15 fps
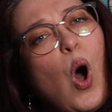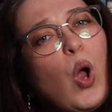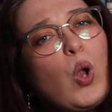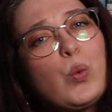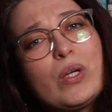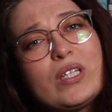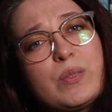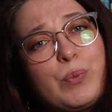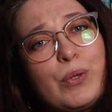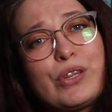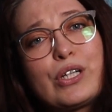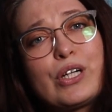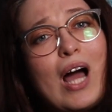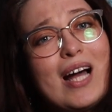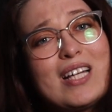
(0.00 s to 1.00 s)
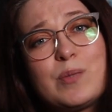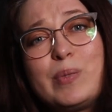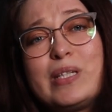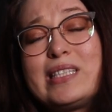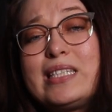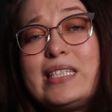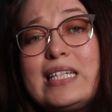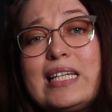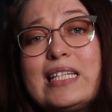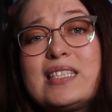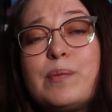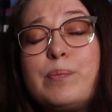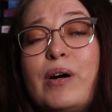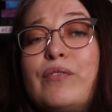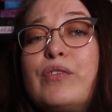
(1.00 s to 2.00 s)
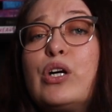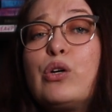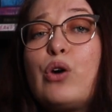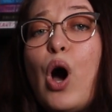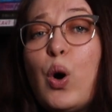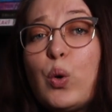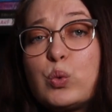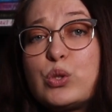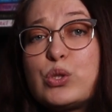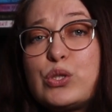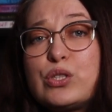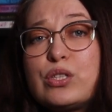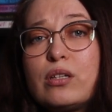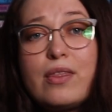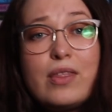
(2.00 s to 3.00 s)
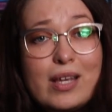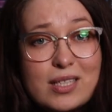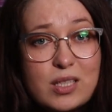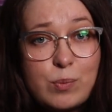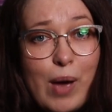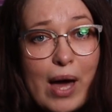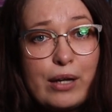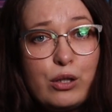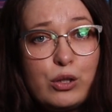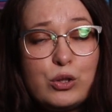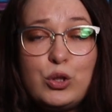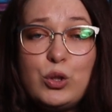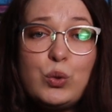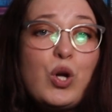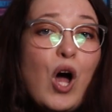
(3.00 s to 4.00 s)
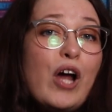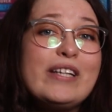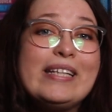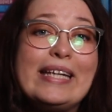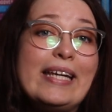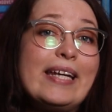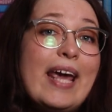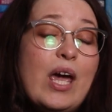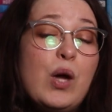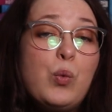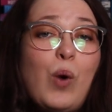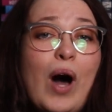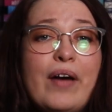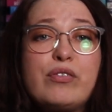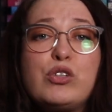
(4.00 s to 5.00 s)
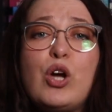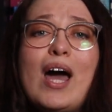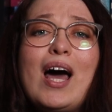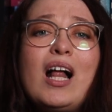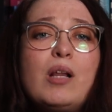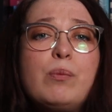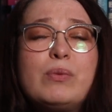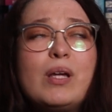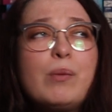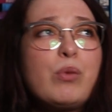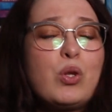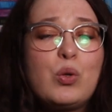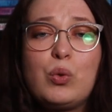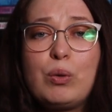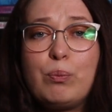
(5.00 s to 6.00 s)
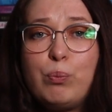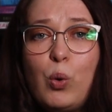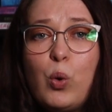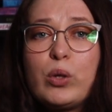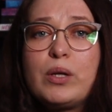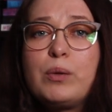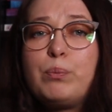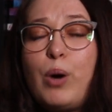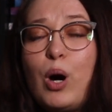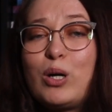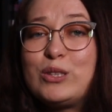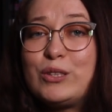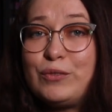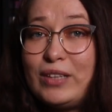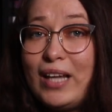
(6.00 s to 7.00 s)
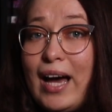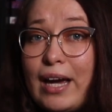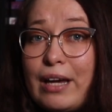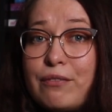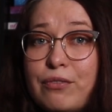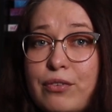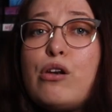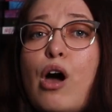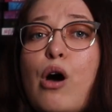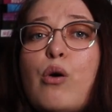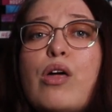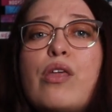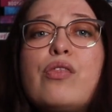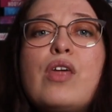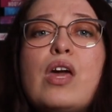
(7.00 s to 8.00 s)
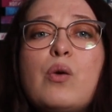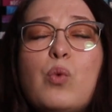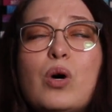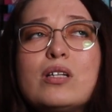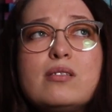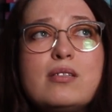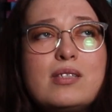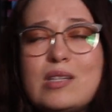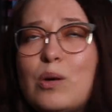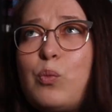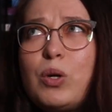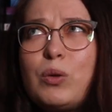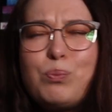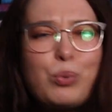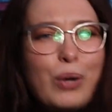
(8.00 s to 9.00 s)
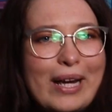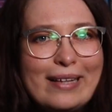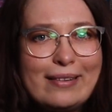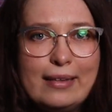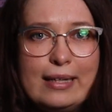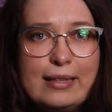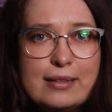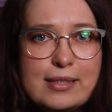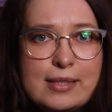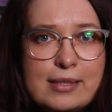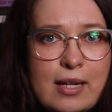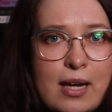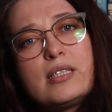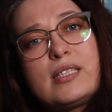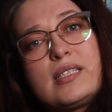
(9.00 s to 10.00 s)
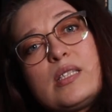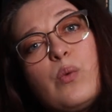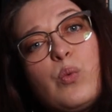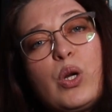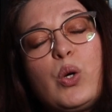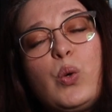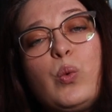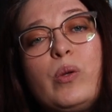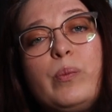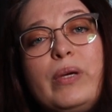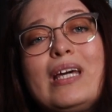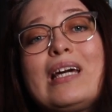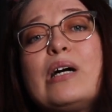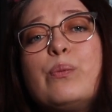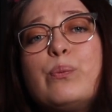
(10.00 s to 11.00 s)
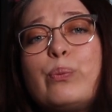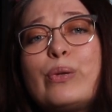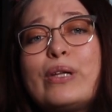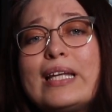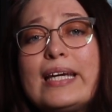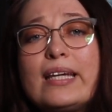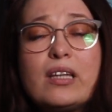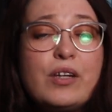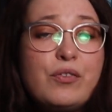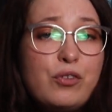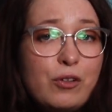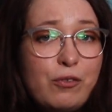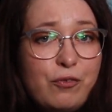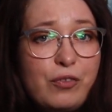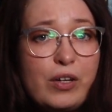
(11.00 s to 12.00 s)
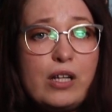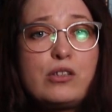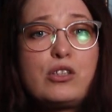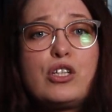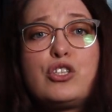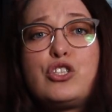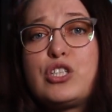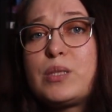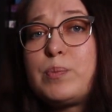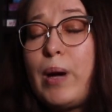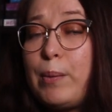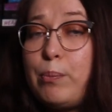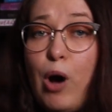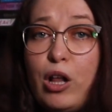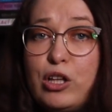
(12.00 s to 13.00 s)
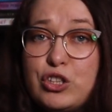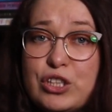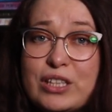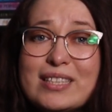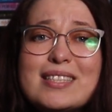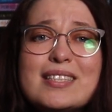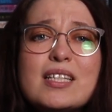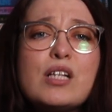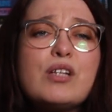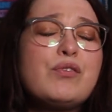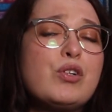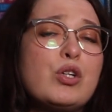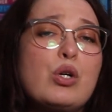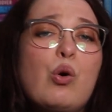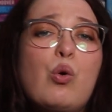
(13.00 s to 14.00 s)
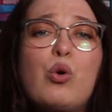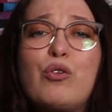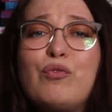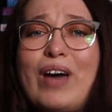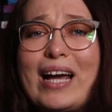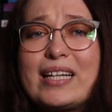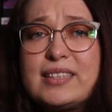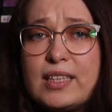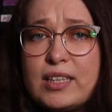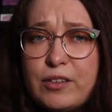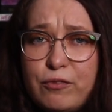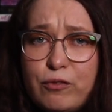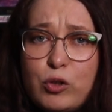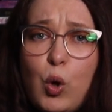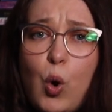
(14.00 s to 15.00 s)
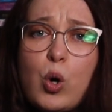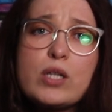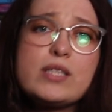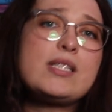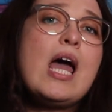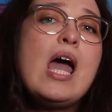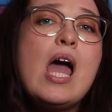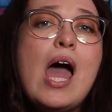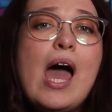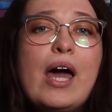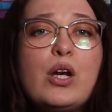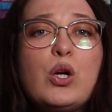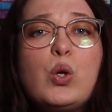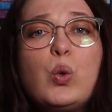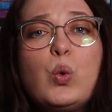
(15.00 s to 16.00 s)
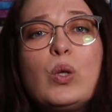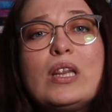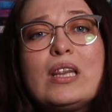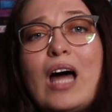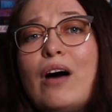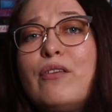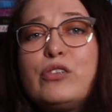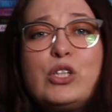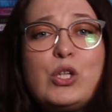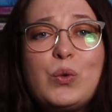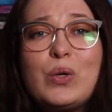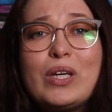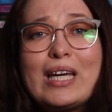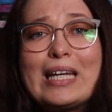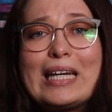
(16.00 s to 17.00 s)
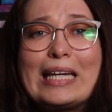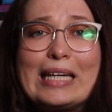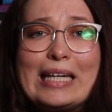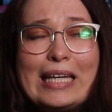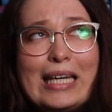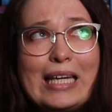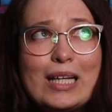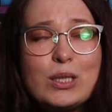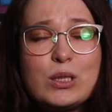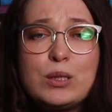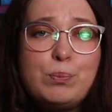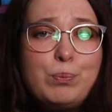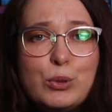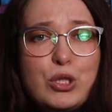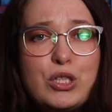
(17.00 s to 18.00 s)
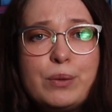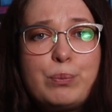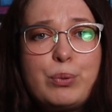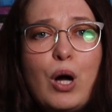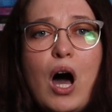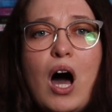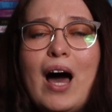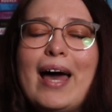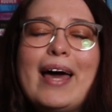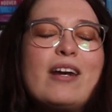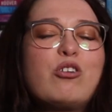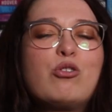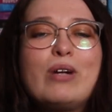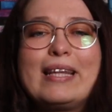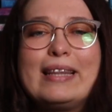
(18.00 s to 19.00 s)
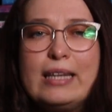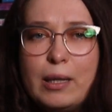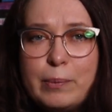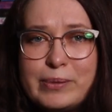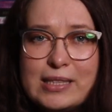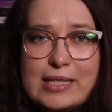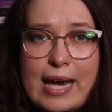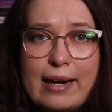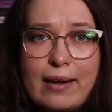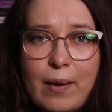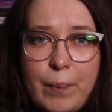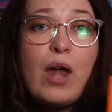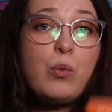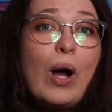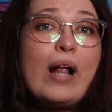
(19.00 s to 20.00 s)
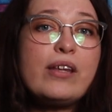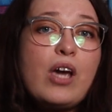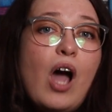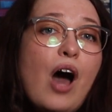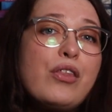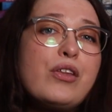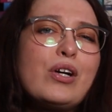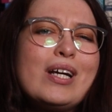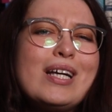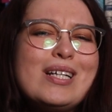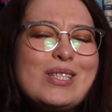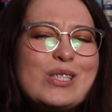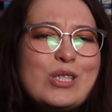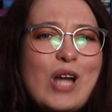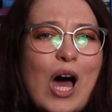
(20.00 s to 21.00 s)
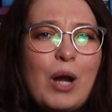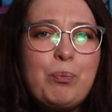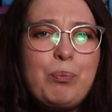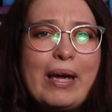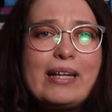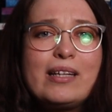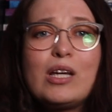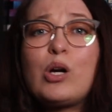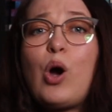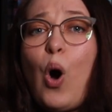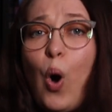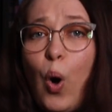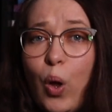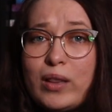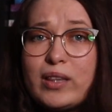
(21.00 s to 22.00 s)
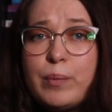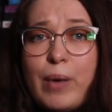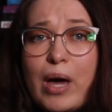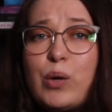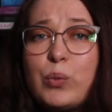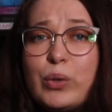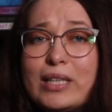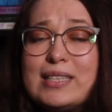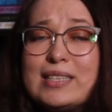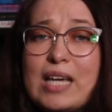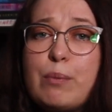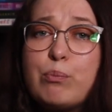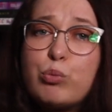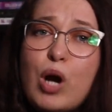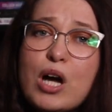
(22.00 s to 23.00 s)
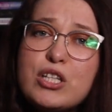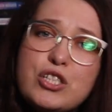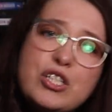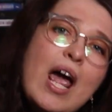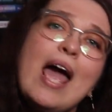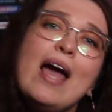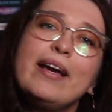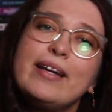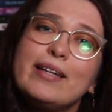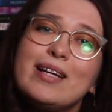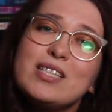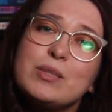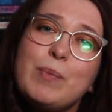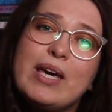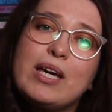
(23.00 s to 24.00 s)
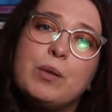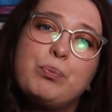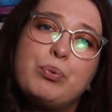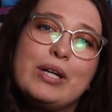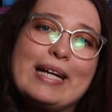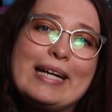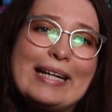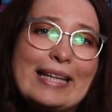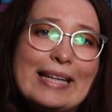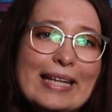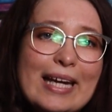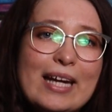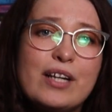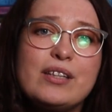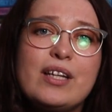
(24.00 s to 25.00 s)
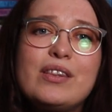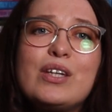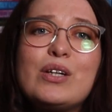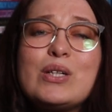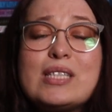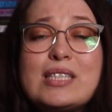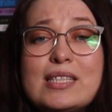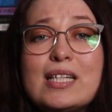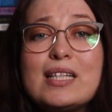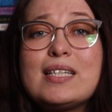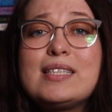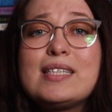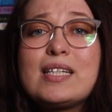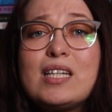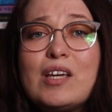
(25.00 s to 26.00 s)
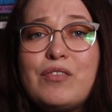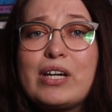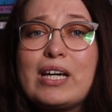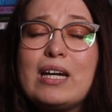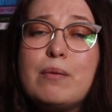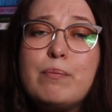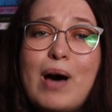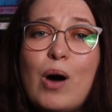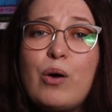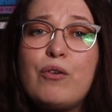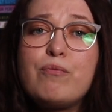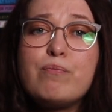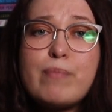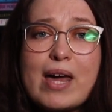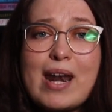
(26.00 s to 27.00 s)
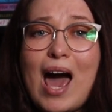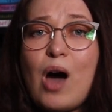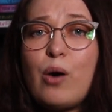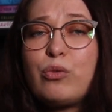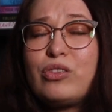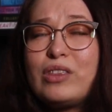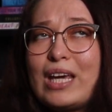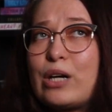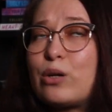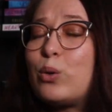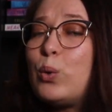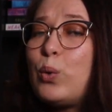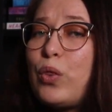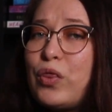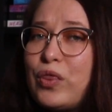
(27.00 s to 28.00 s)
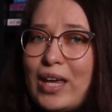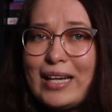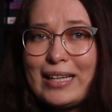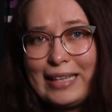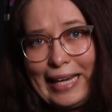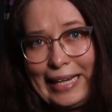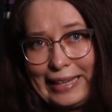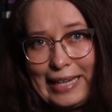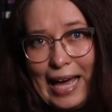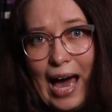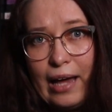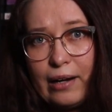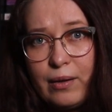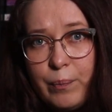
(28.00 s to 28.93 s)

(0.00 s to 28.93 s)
always put their husband's needs above their own. These men do not need a wife to help them through important parts of life. No, they want someone brainless. Someone who will be completely fulfilled just by polishing silver or waxing the floors, and who love doing it in heels, push-up bra, and a red lipstick. And while the author is not painting all the men with the same brush, he does make it pretty clear that there is still a significant amount of men out there who think like that,